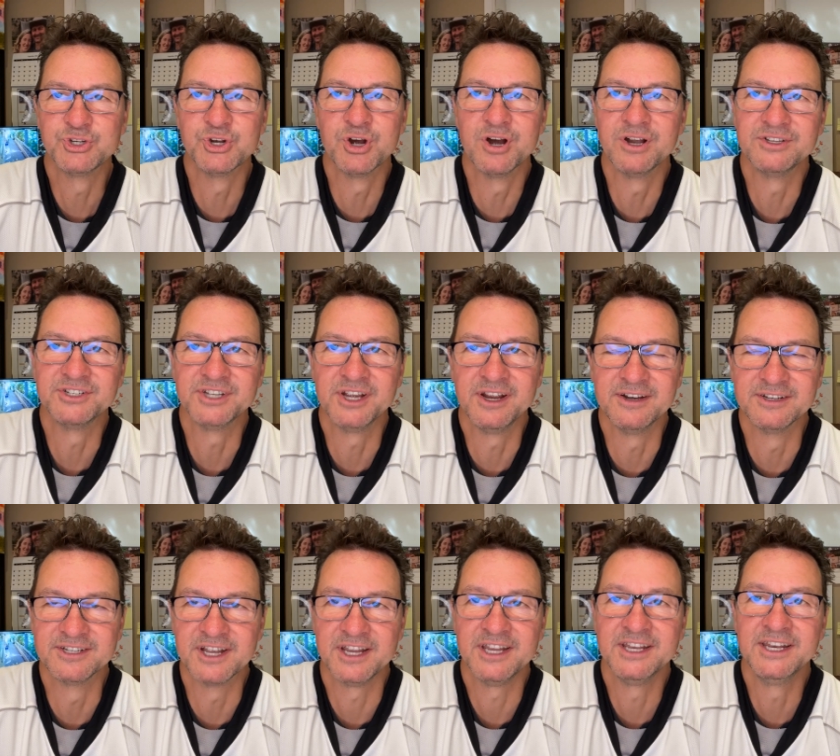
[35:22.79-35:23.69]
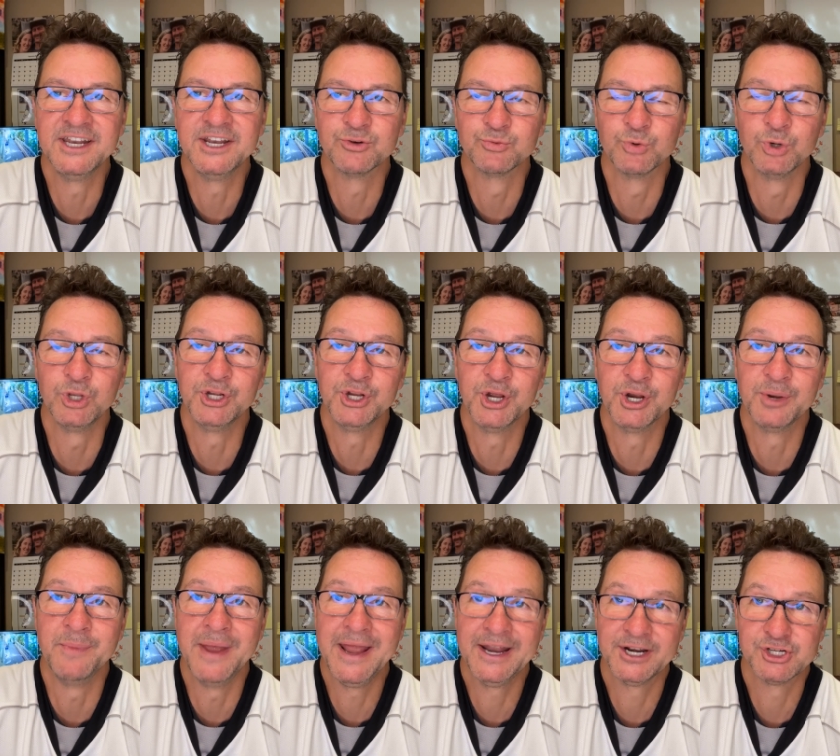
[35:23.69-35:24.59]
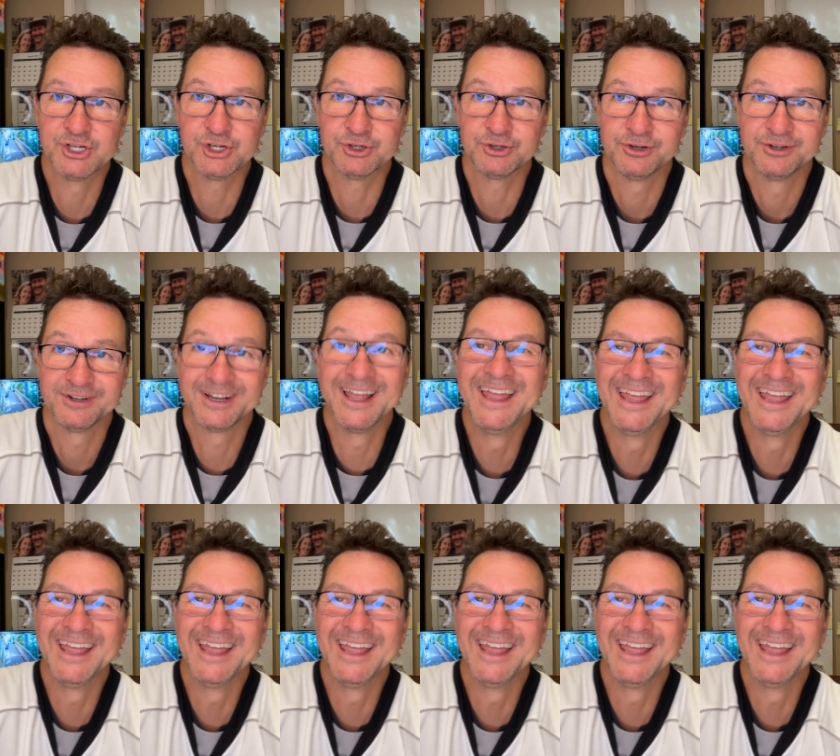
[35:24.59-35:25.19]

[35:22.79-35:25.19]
what John's saying is that you need a really good manager.